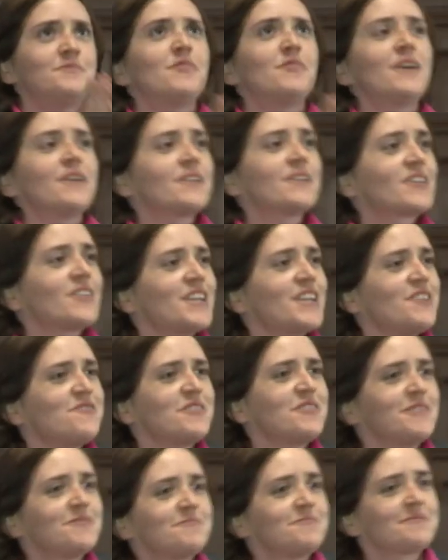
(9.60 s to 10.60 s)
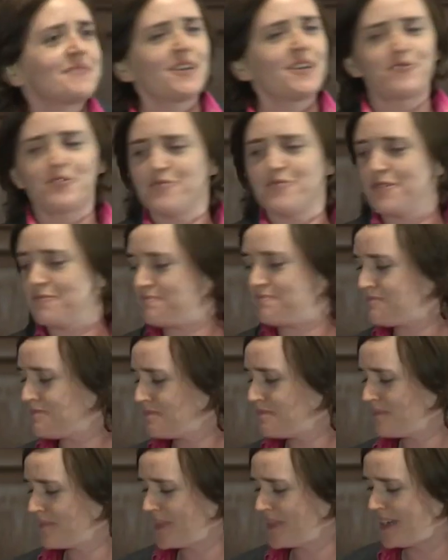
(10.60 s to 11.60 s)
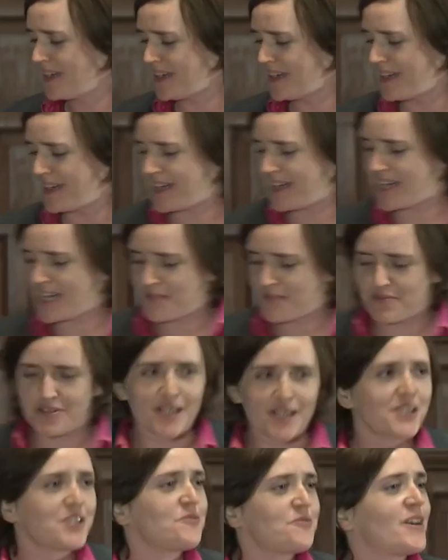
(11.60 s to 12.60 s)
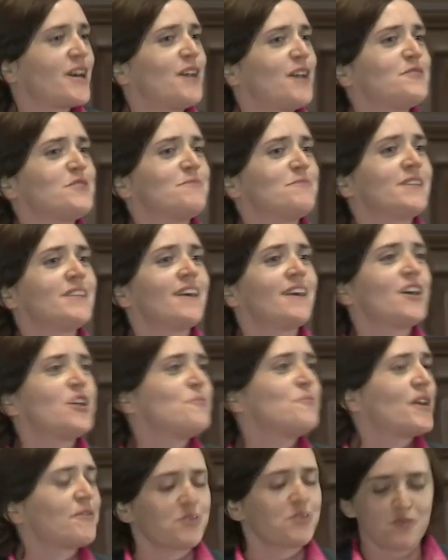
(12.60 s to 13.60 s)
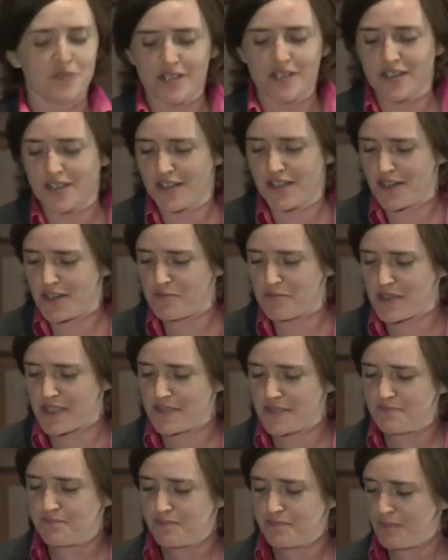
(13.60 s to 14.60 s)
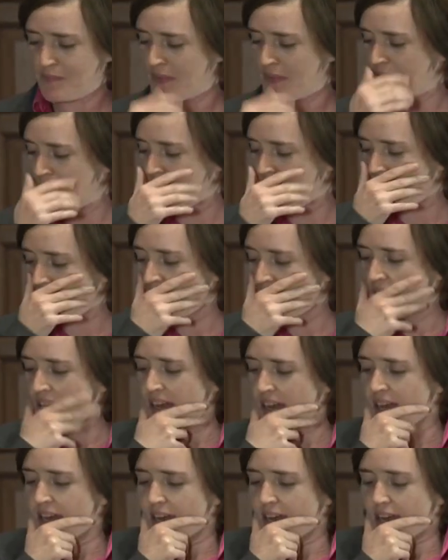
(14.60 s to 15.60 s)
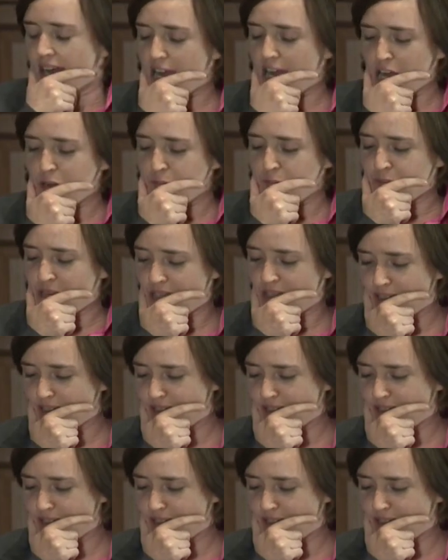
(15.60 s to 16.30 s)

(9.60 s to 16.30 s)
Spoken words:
Well, good evening, everyone. Thank you for having me. I hope everyone can hear me. How